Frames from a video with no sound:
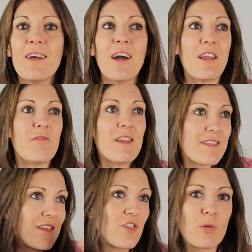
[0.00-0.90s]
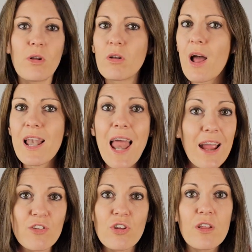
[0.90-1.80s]
I don't know, listen to an online
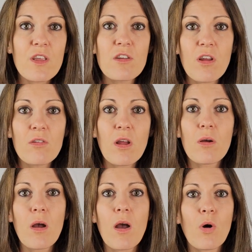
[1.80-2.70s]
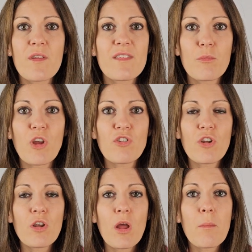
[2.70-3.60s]
lecture that you don't know on a subject you
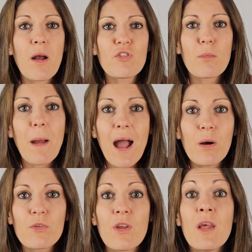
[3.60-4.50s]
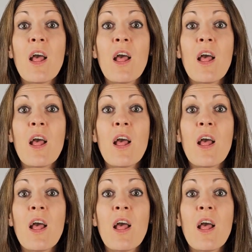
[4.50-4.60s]
don't know much about.